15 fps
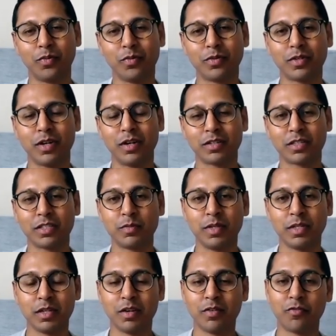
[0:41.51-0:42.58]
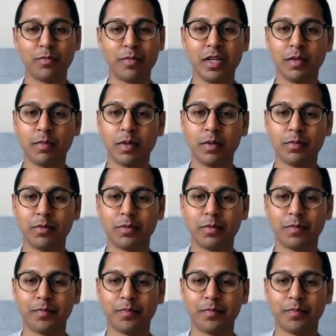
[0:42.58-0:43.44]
task has been done for many people.